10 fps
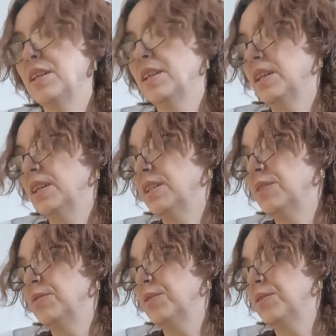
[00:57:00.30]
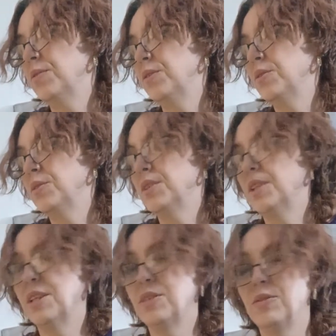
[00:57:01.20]
And then if I feel good,
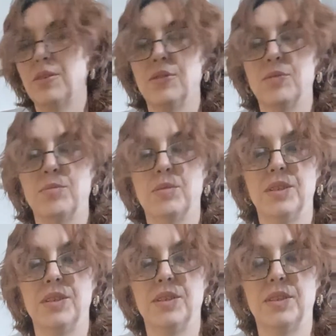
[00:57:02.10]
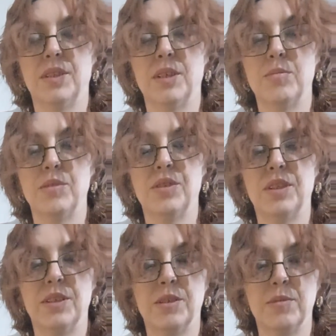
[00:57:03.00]
I don't know, but I'm gonna try to
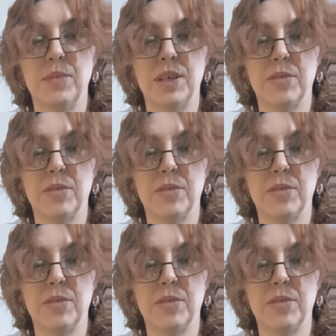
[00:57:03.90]
come back.